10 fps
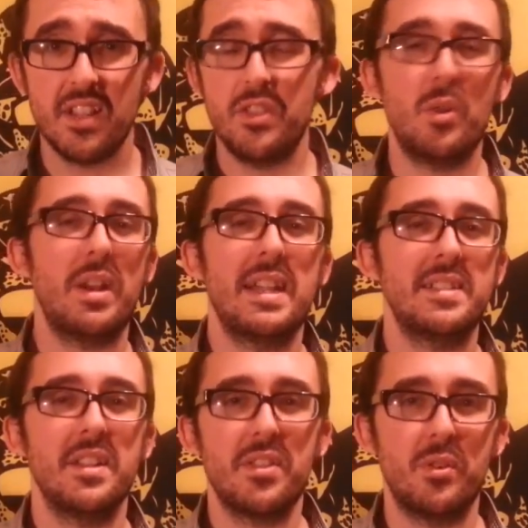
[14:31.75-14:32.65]
No one
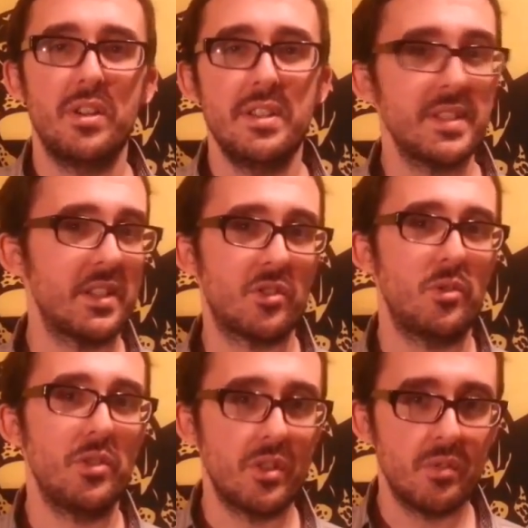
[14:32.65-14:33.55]
has the authority to
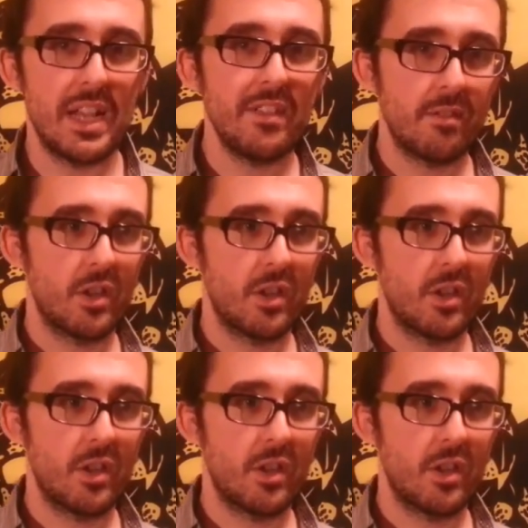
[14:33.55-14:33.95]
control your life,